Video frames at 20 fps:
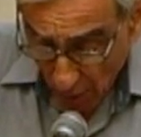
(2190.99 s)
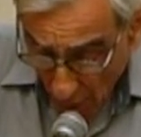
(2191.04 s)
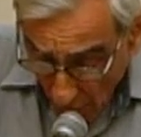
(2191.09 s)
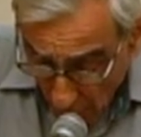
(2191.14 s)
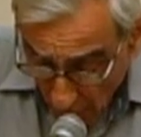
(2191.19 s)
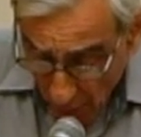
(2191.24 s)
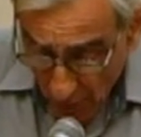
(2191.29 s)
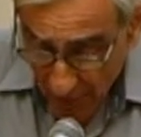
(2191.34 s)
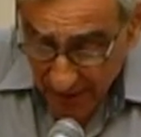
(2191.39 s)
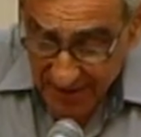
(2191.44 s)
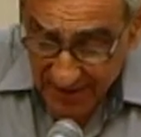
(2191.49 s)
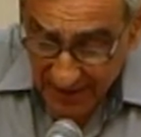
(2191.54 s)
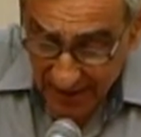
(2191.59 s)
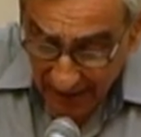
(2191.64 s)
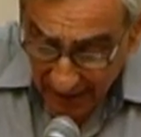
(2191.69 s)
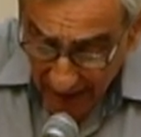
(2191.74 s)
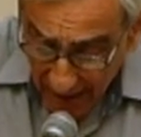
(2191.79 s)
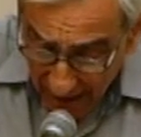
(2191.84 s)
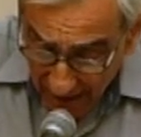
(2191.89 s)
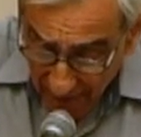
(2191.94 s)
always
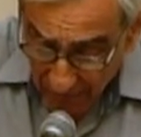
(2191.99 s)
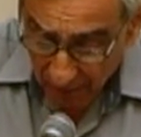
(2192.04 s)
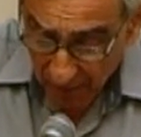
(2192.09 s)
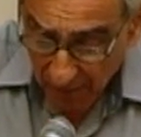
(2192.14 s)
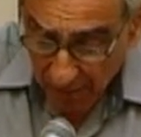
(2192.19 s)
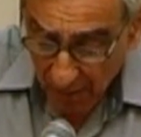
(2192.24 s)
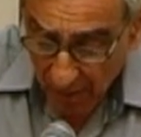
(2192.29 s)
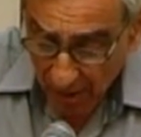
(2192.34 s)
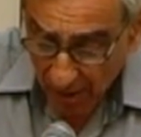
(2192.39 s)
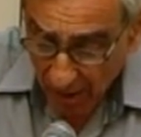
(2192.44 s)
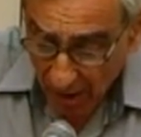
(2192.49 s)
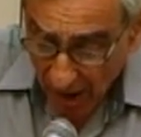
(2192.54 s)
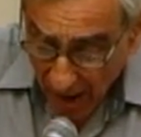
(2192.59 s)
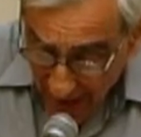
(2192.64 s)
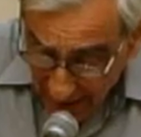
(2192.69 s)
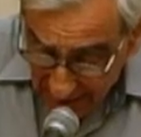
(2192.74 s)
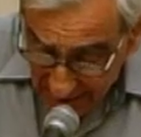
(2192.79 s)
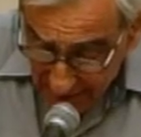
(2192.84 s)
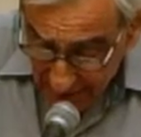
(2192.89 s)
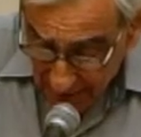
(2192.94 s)
and everywhere
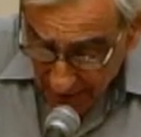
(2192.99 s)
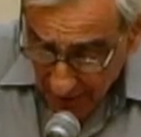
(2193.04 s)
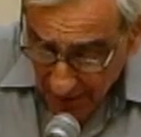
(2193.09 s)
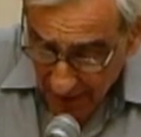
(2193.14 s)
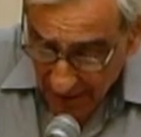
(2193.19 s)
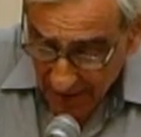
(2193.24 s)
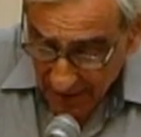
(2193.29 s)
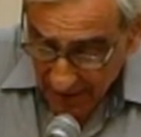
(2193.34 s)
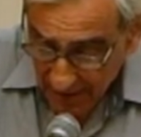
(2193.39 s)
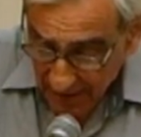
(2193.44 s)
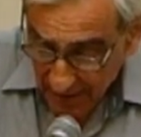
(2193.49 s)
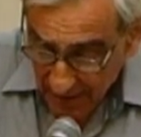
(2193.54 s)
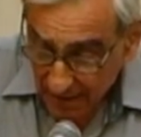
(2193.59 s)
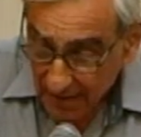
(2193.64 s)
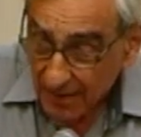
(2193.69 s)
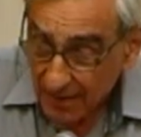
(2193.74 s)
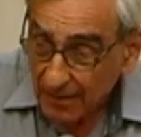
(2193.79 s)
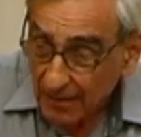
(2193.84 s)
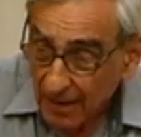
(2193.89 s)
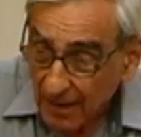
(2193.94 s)
hostile,
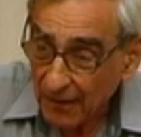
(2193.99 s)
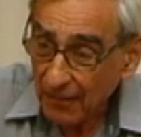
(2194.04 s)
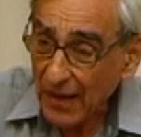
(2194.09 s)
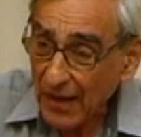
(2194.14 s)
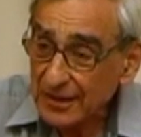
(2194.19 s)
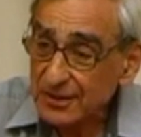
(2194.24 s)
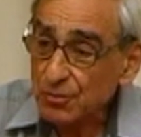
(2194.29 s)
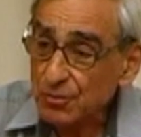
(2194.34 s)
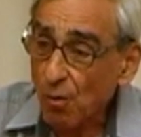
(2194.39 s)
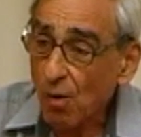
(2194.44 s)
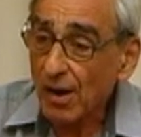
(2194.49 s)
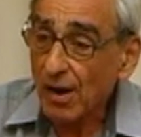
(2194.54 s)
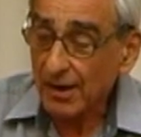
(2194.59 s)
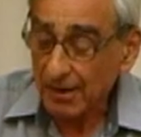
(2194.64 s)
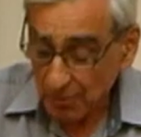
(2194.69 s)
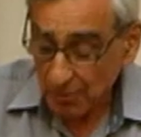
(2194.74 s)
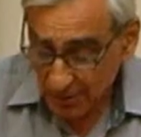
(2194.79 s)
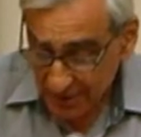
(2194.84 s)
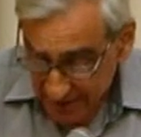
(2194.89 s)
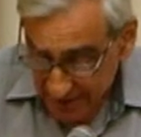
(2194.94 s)
and that's why
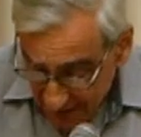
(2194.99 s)
it was